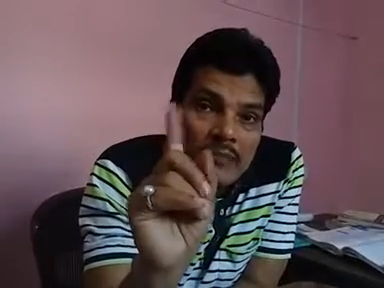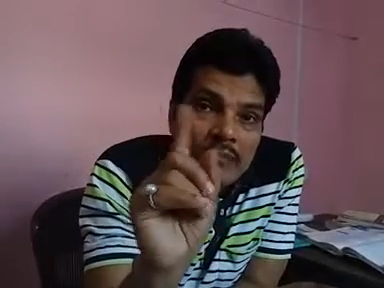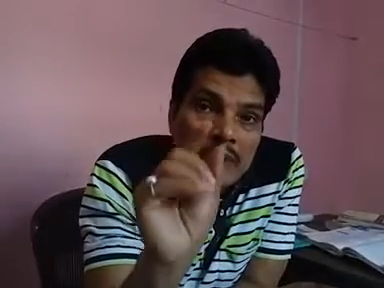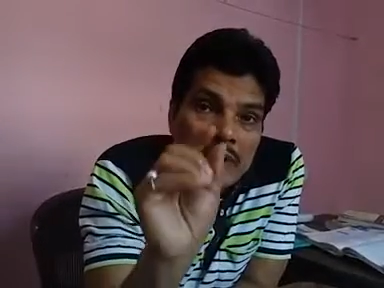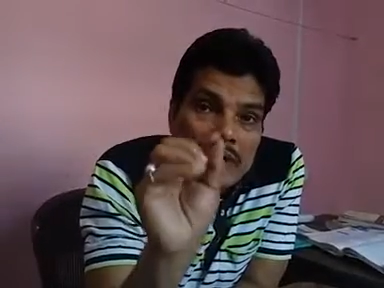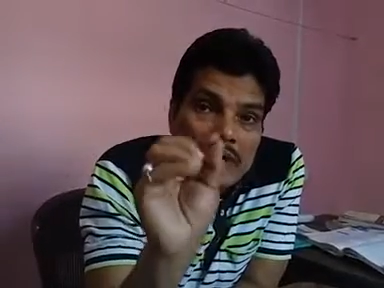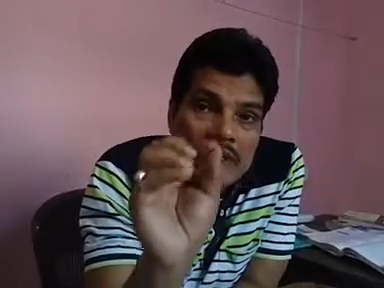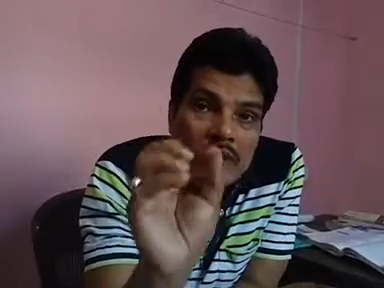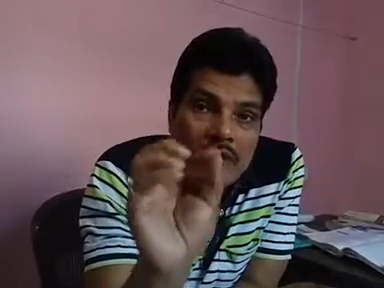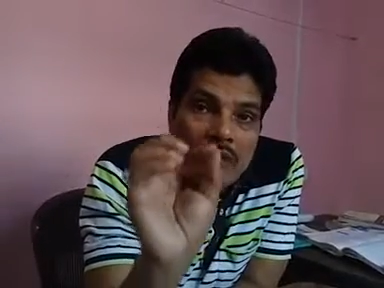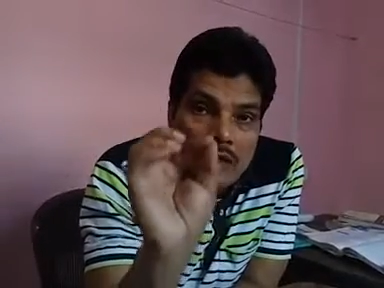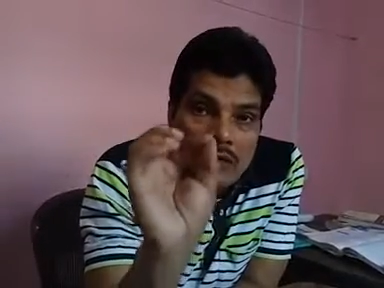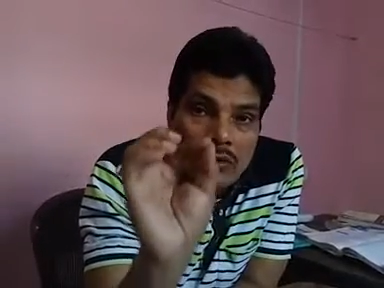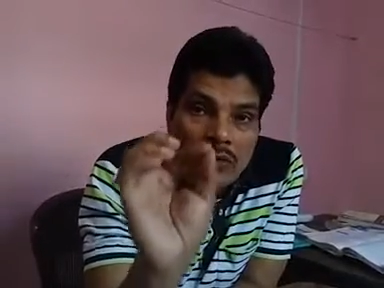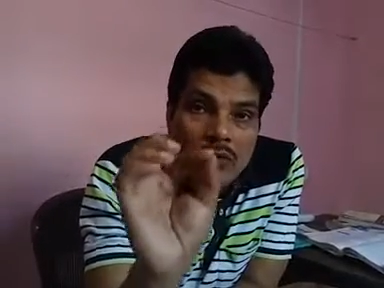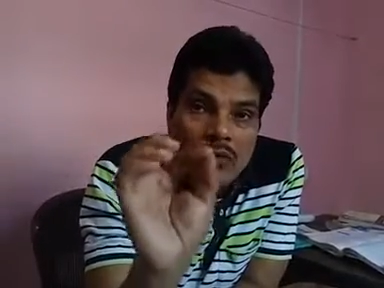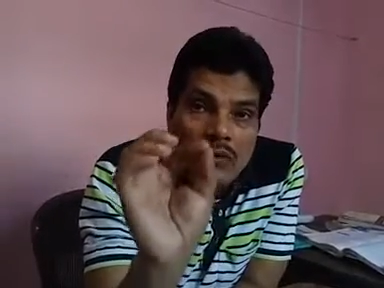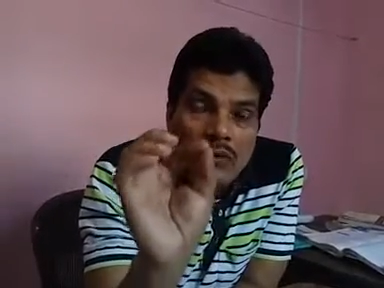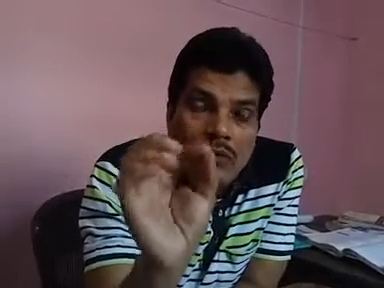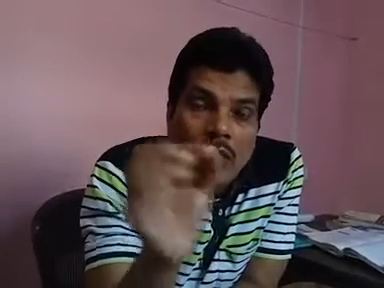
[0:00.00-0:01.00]
means the
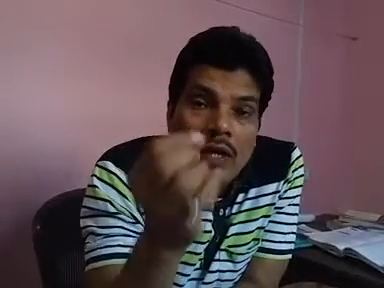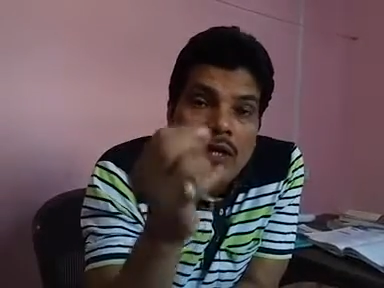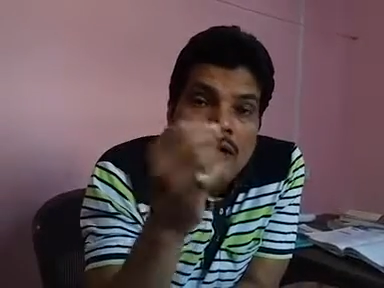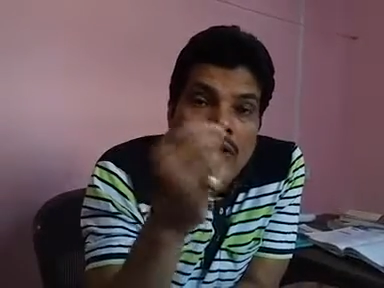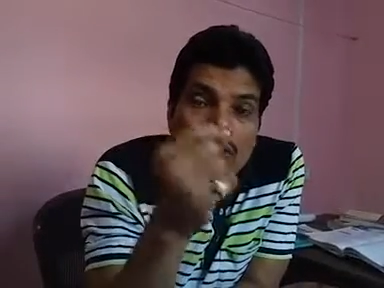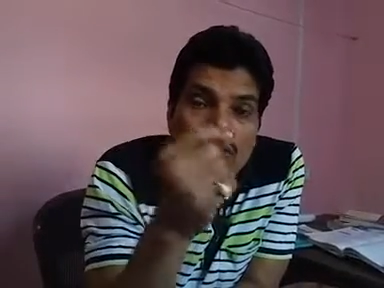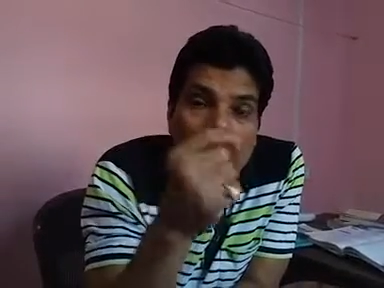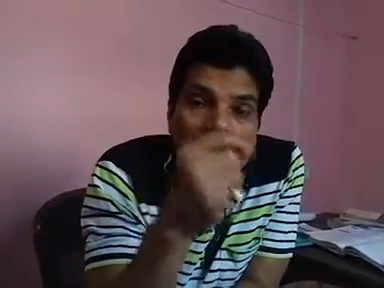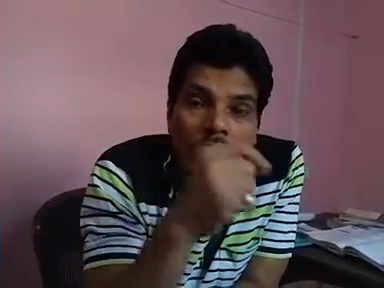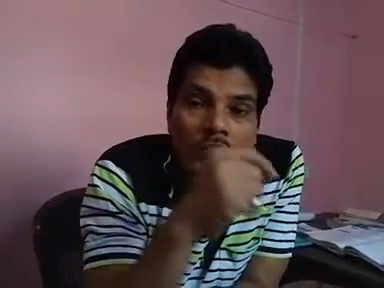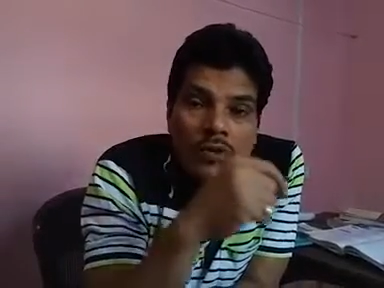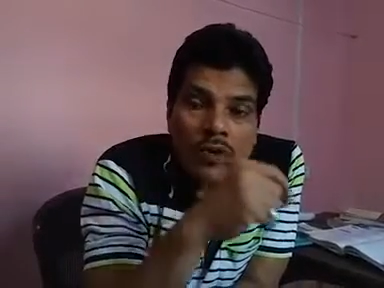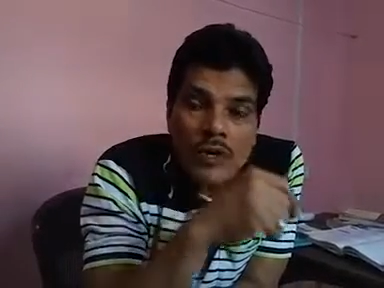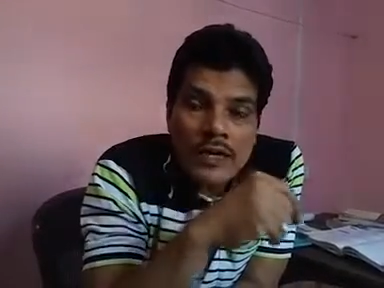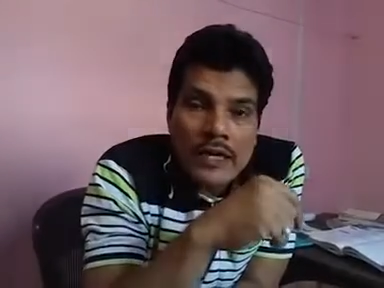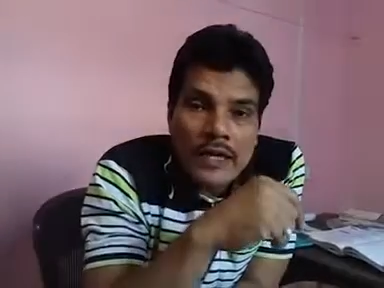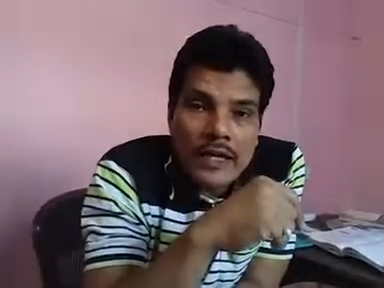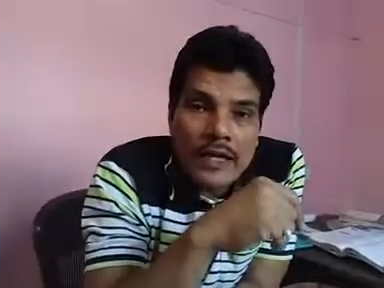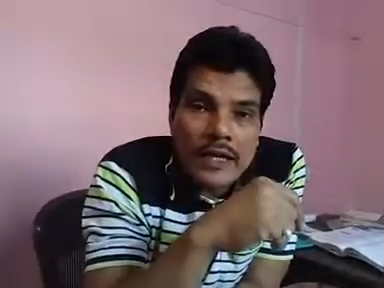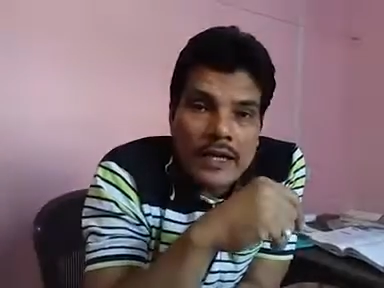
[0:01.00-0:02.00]
road. What road is
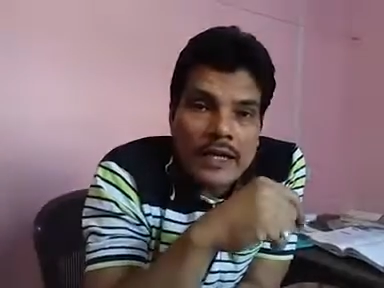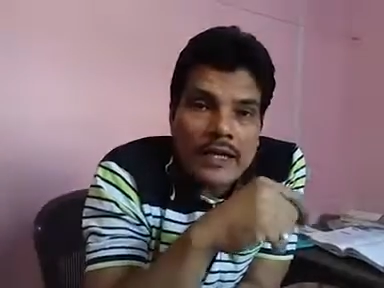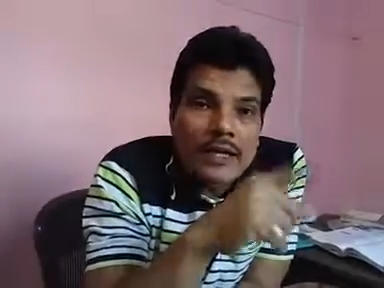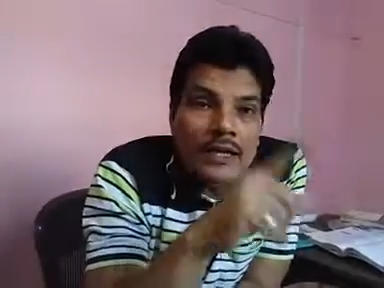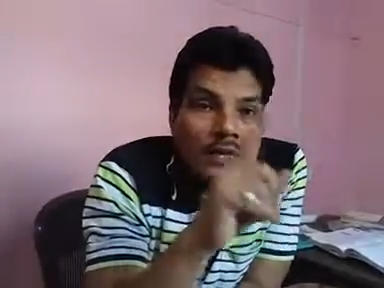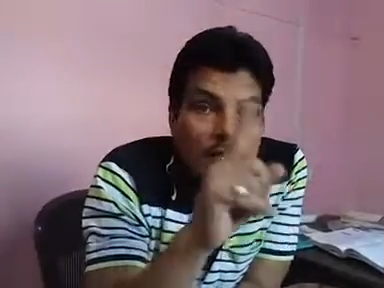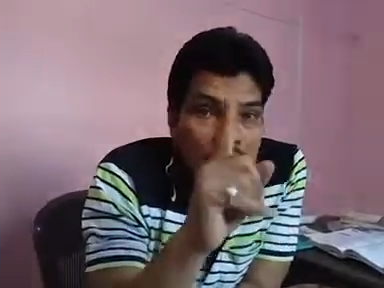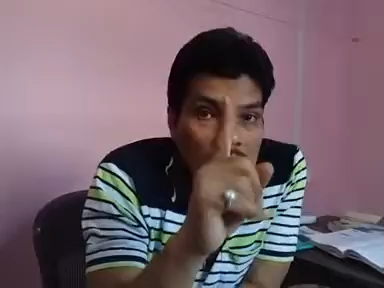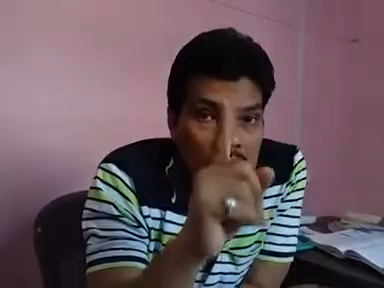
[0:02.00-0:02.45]
not taken?